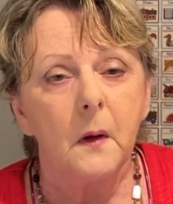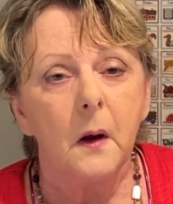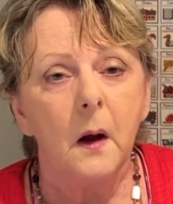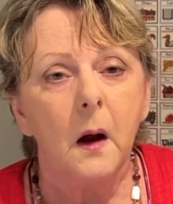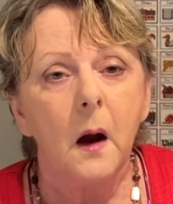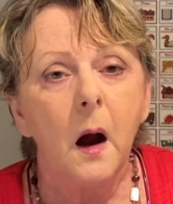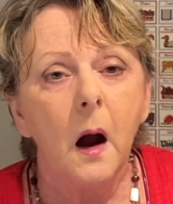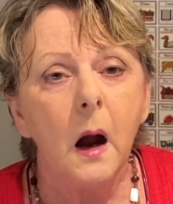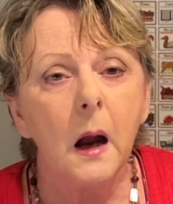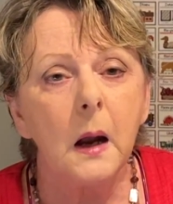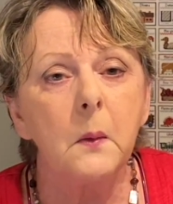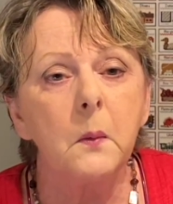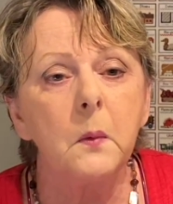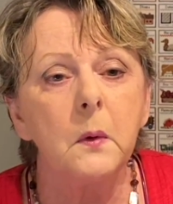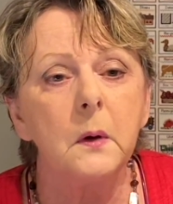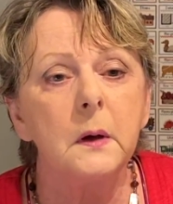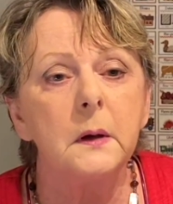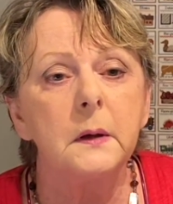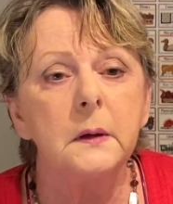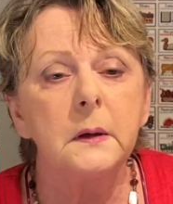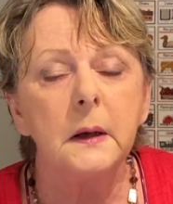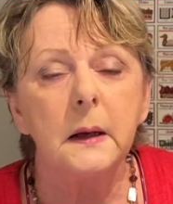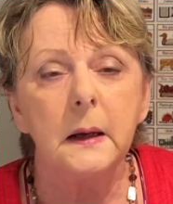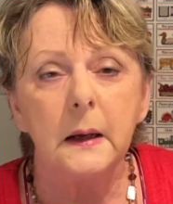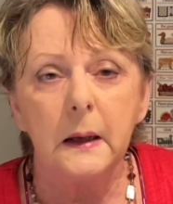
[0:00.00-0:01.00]
I
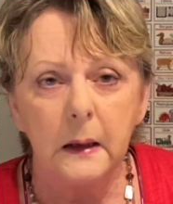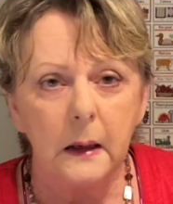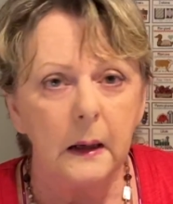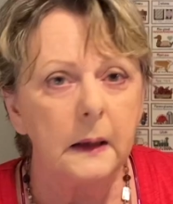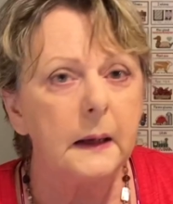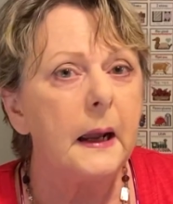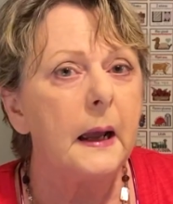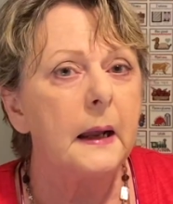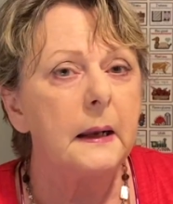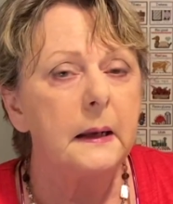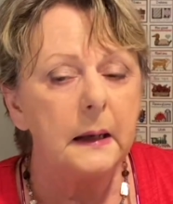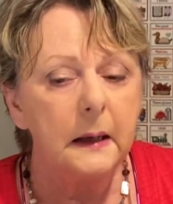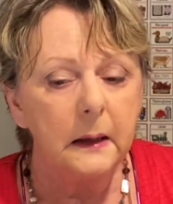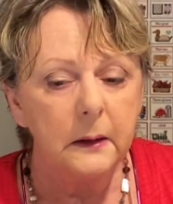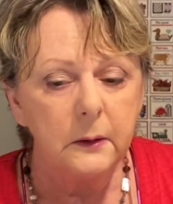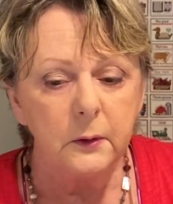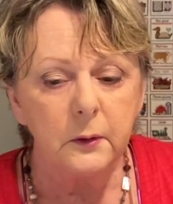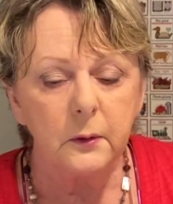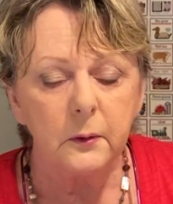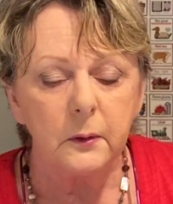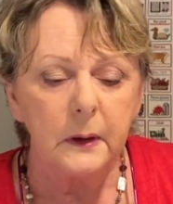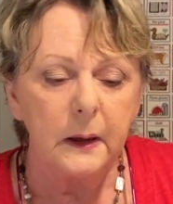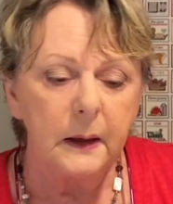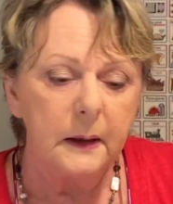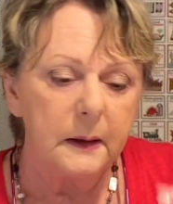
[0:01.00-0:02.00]
would, again,
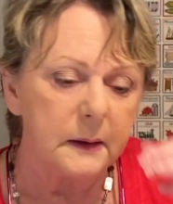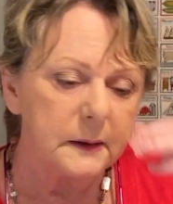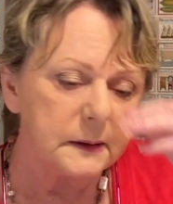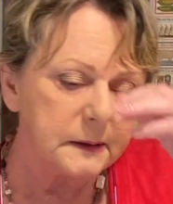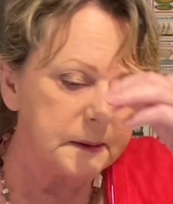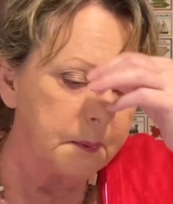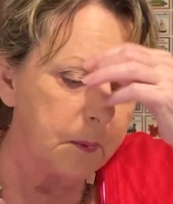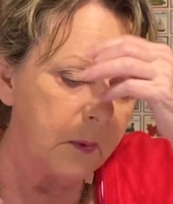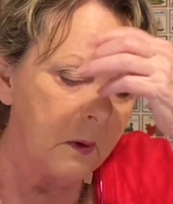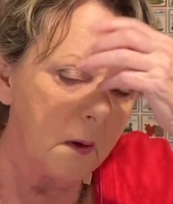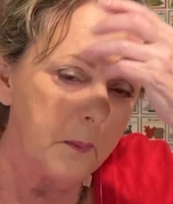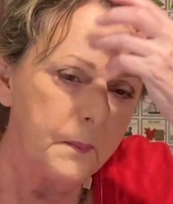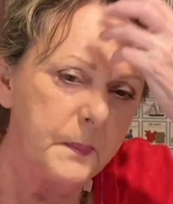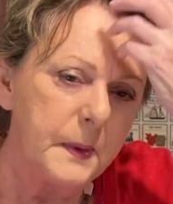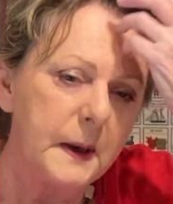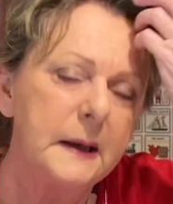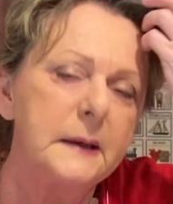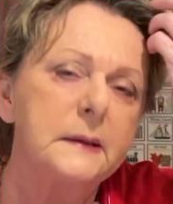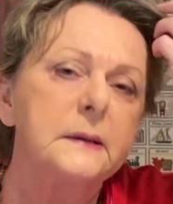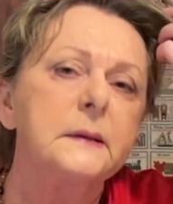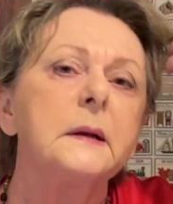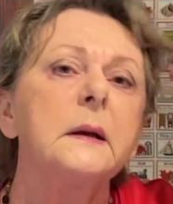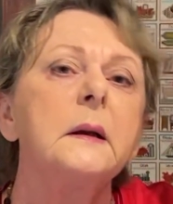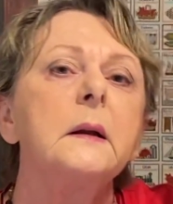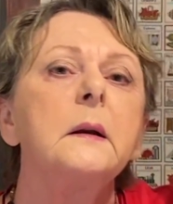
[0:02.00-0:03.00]
in a small
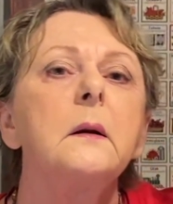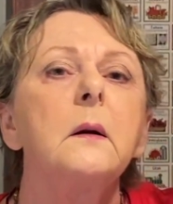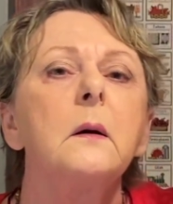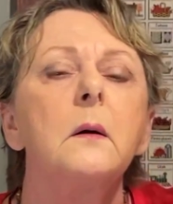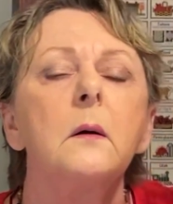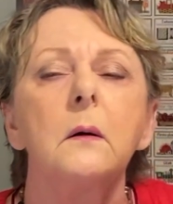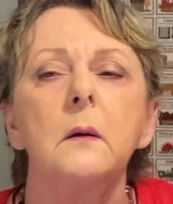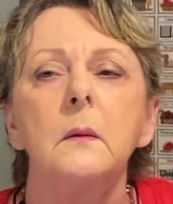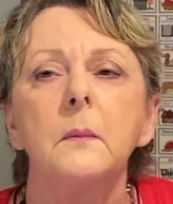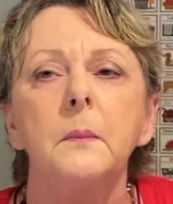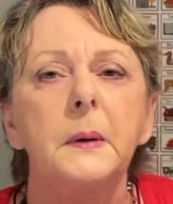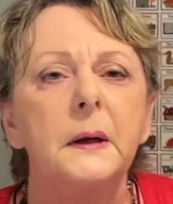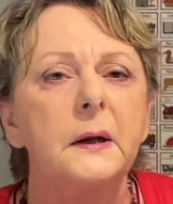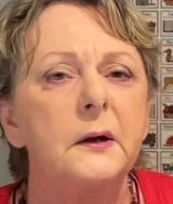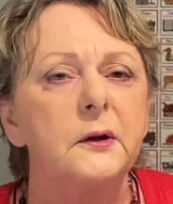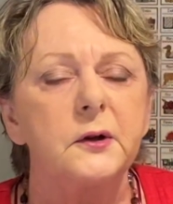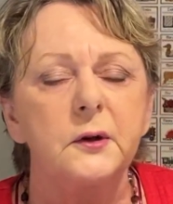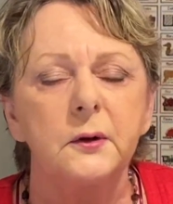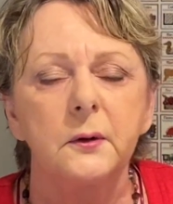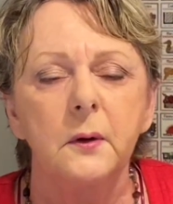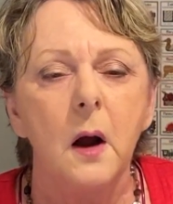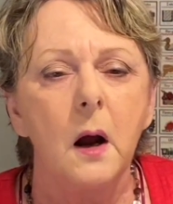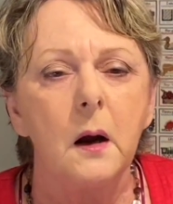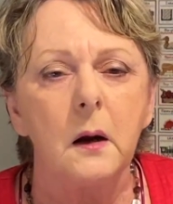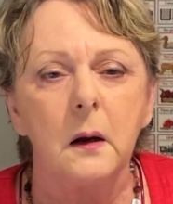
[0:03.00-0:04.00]
basin, or because you're
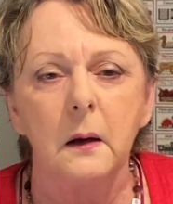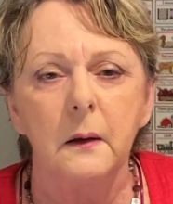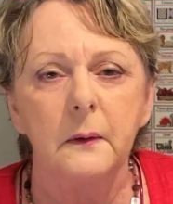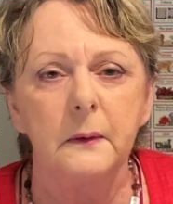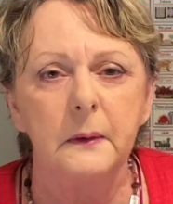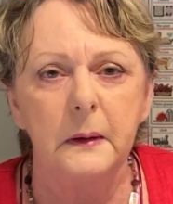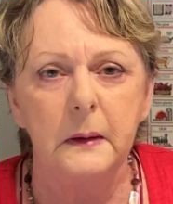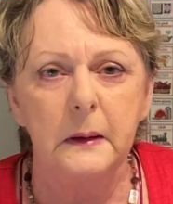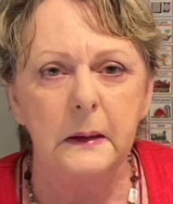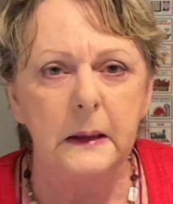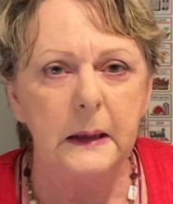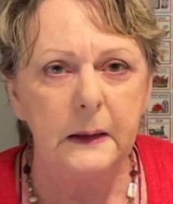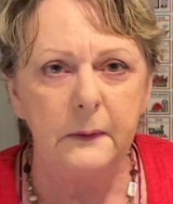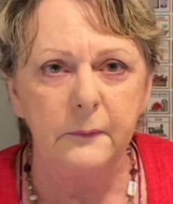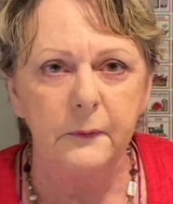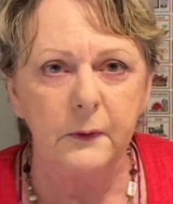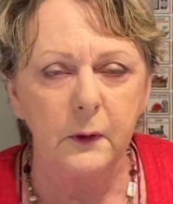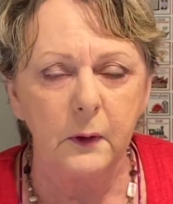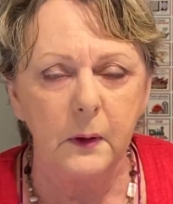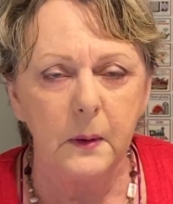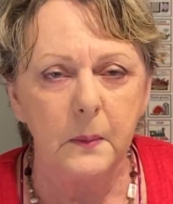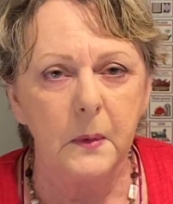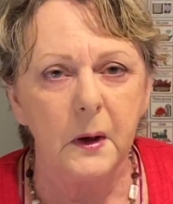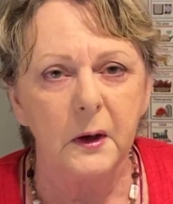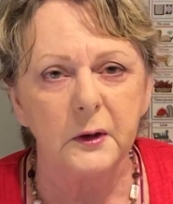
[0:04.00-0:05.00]
not going to need very
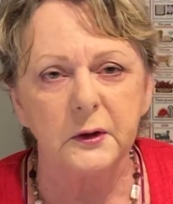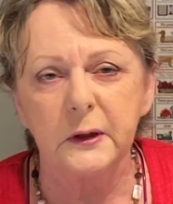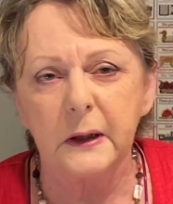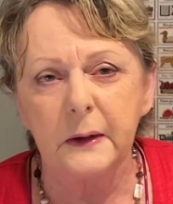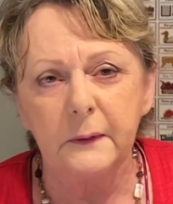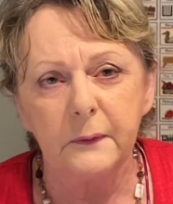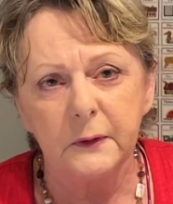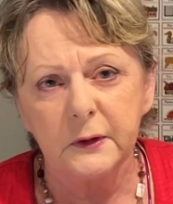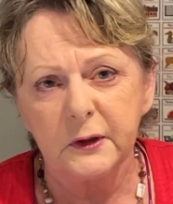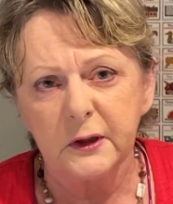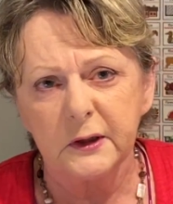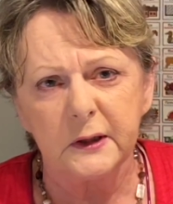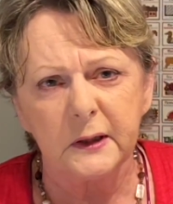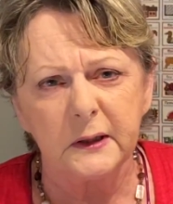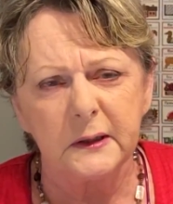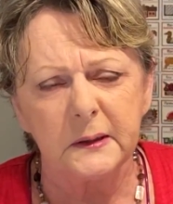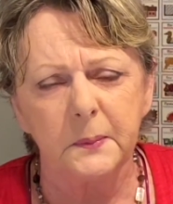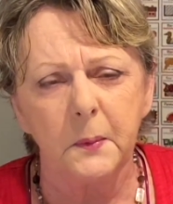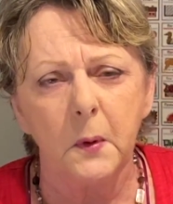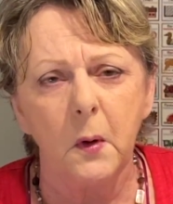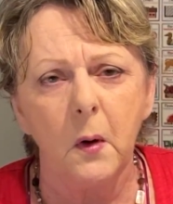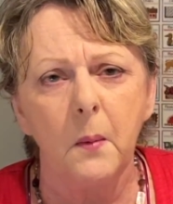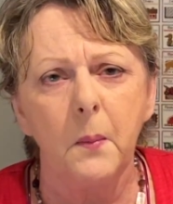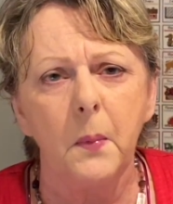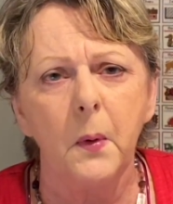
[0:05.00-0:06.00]
much, even just a
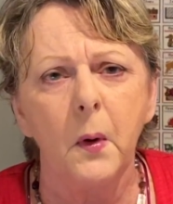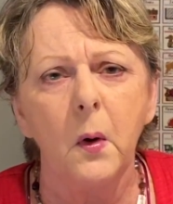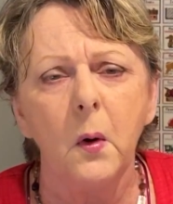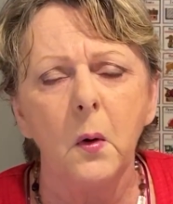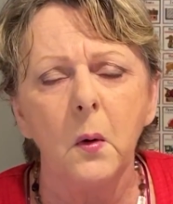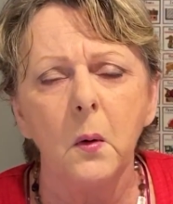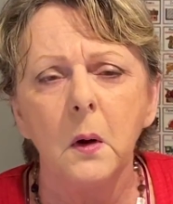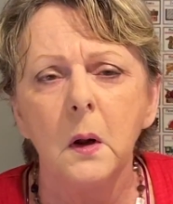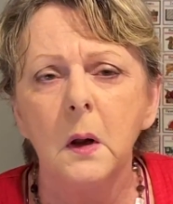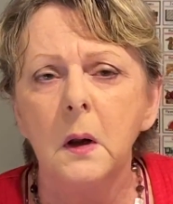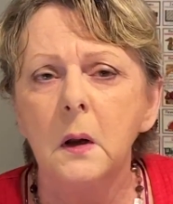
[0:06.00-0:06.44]
small bowl,